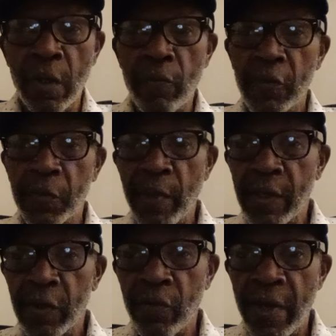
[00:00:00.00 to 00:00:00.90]
And
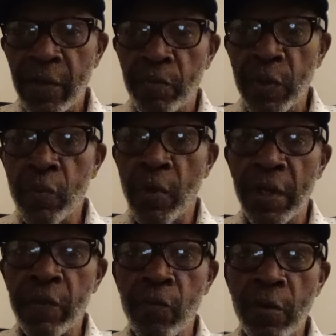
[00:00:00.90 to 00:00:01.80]
respect his right to be where
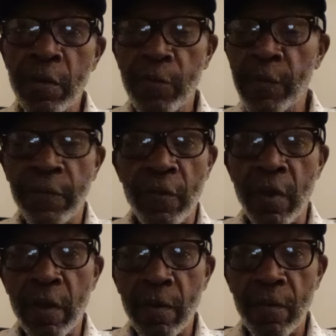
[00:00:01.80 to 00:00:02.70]
he wanna be
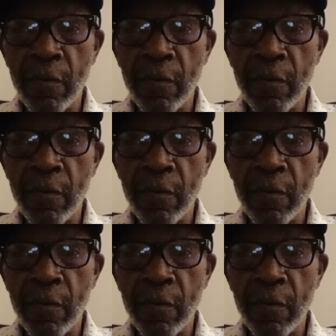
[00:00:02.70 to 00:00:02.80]
from.